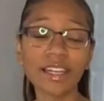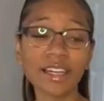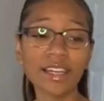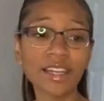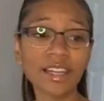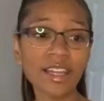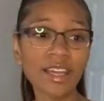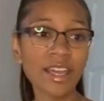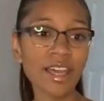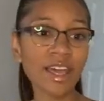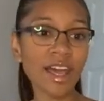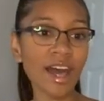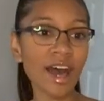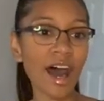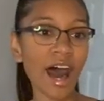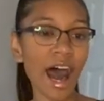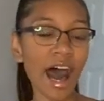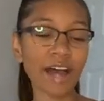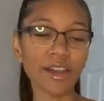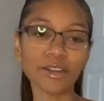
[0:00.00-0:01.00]
i don't know
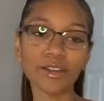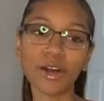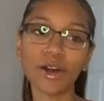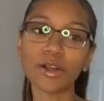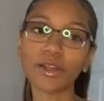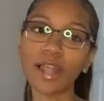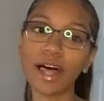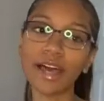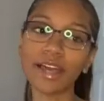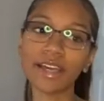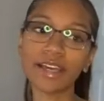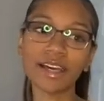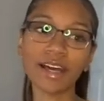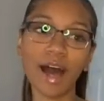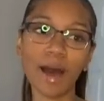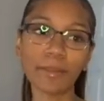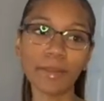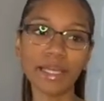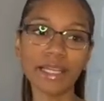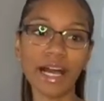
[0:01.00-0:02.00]
like i mean i still
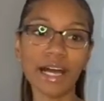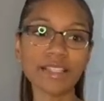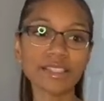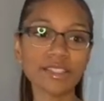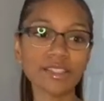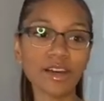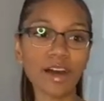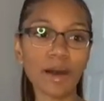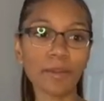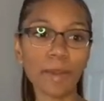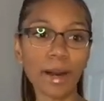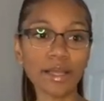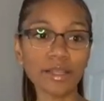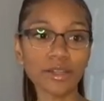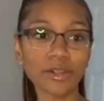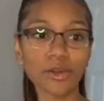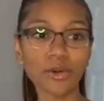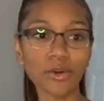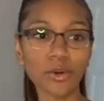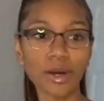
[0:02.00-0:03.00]
have my little
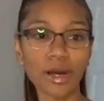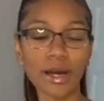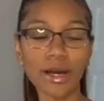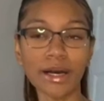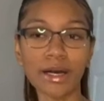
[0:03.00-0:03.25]
um